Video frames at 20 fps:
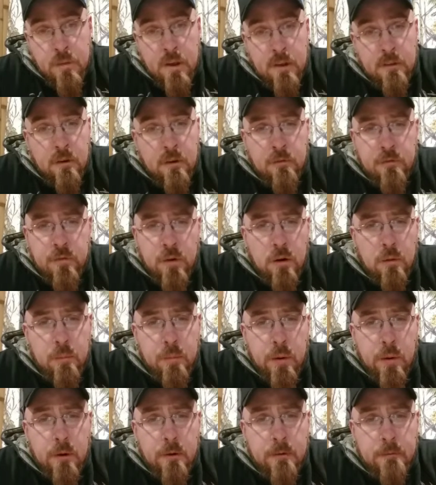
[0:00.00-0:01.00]
Hey, don't fall
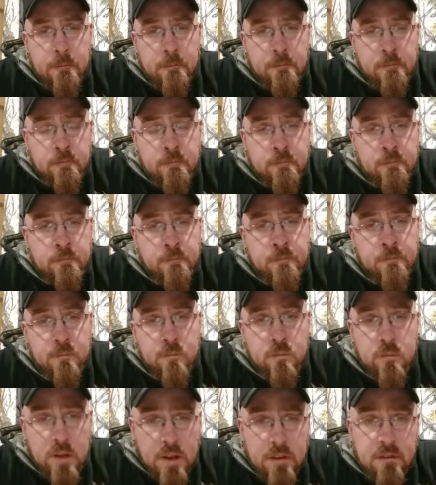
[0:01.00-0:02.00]
apart.
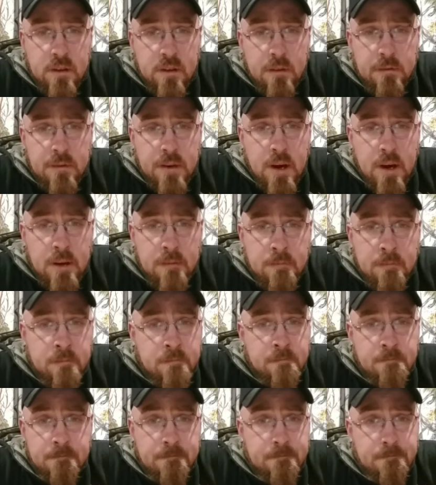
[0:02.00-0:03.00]
That's tough guy.
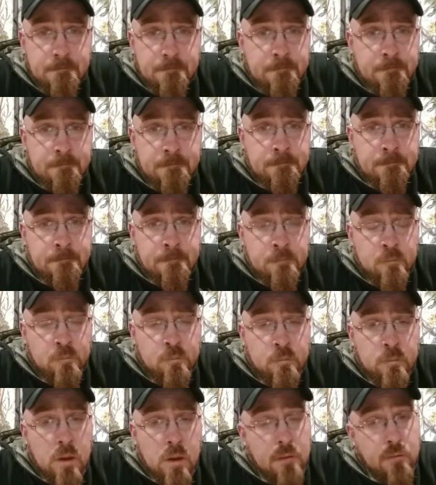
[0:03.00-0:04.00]

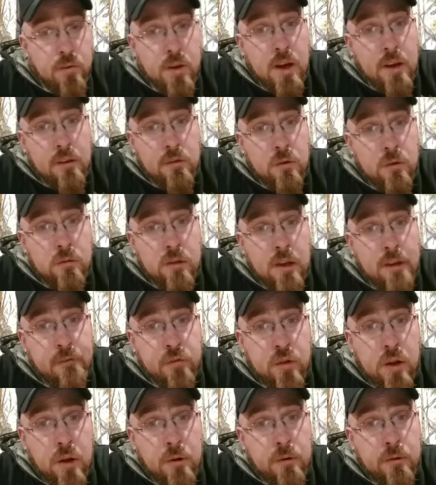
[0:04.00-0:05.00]
If you guys don't like
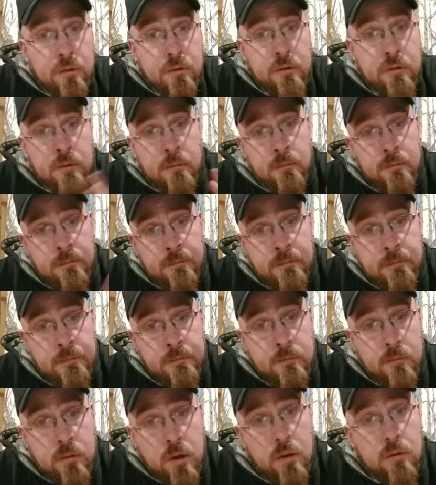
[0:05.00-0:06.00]
floaters,
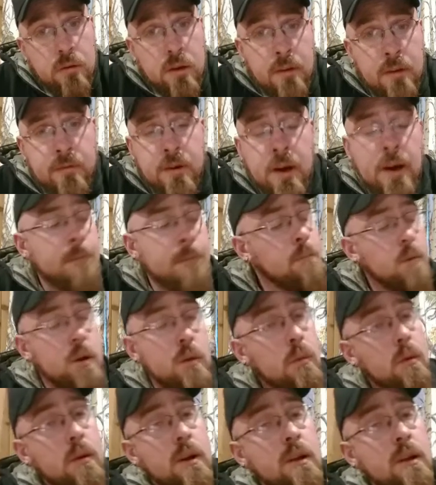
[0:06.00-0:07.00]
you're a tough guy.
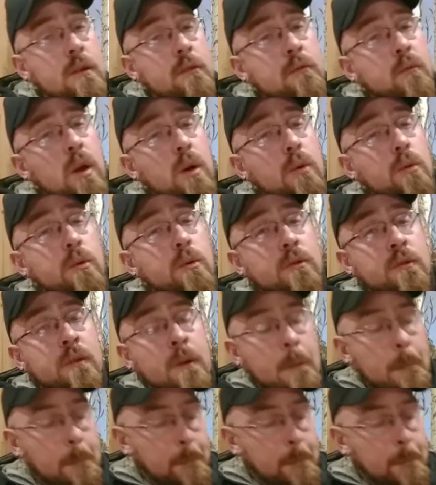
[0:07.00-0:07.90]
You won't get no floaters.